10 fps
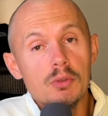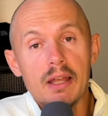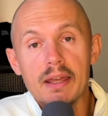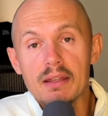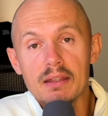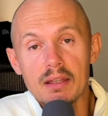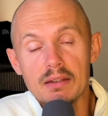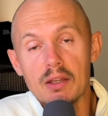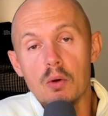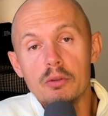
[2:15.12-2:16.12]
like
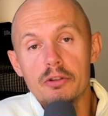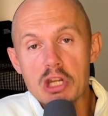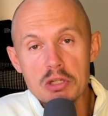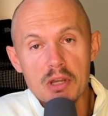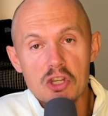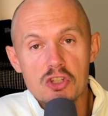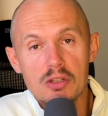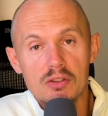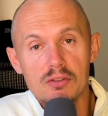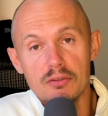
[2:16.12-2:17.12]
the older
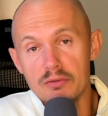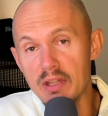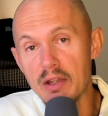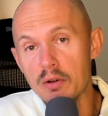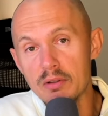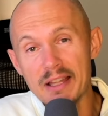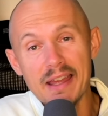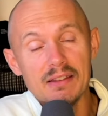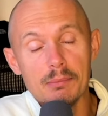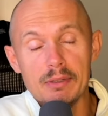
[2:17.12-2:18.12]
generations. They
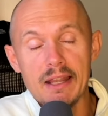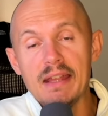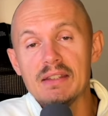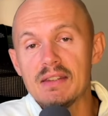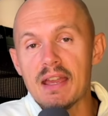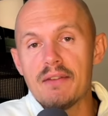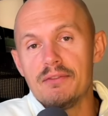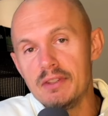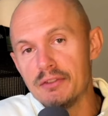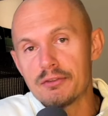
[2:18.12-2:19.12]
like the blades. They
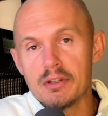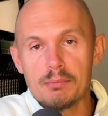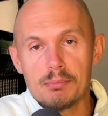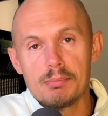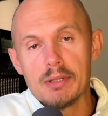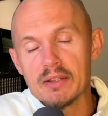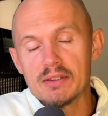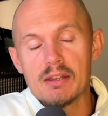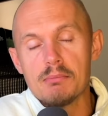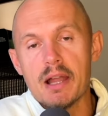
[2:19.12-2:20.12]
have different
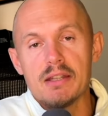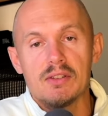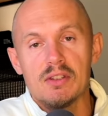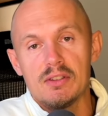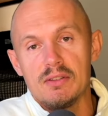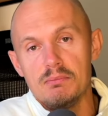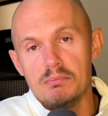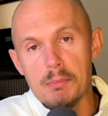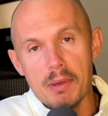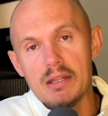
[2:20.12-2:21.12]
plus and minuses
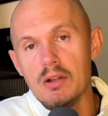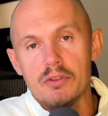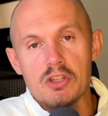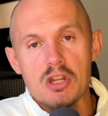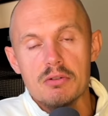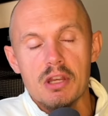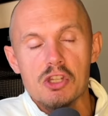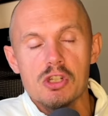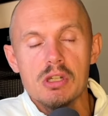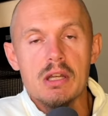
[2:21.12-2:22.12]
depending on the
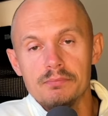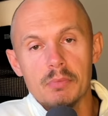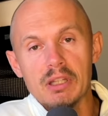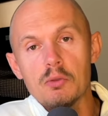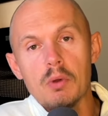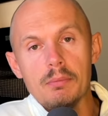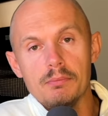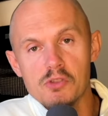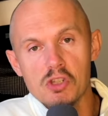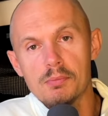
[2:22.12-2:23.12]
generation, but this one
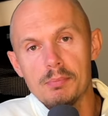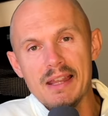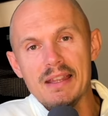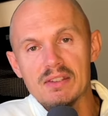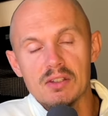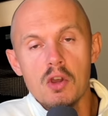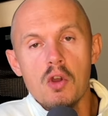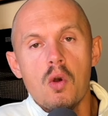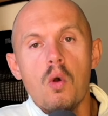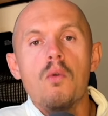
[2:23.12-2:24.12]
just plays
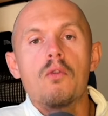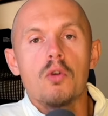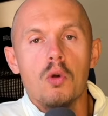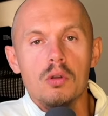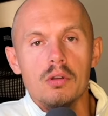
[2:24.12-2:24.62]
overall